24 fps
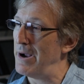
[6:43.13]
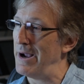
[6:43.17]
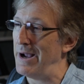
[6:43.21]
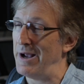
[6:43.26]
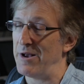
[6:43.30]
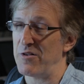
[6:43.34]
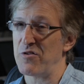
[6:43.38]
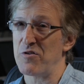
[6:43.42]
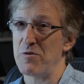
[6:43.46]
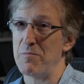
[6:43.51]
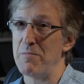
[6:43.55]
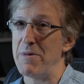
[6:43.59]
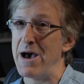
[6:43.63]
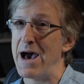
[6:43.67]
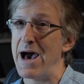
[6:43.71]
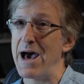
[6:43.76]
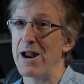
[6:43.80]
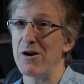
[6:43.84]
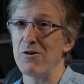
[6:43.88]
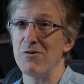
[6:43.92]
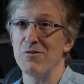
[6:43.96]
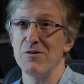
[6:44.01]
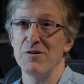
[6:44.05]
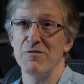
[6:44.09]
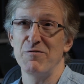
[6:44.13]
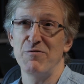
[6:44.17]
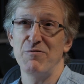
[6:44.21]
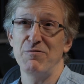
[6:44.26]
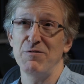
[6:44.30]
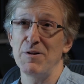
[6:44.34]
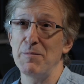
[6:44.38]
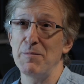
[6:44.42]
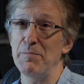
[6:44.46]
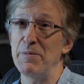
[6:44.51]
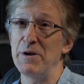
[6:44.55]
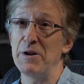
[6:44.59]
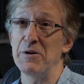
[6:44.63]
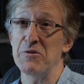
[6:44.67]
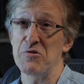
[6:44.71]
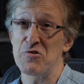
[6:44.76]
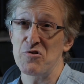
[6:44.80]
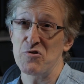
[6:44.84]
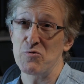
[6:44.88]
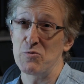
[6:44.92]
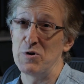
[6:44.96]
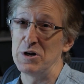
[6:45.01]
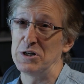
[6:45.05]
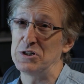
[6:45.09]
it's a matter of flipping a
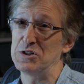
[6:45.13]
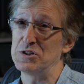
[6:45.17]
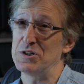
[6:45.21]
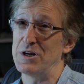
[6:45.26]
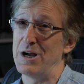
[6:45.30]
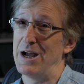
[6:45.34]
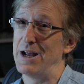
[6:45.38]
switch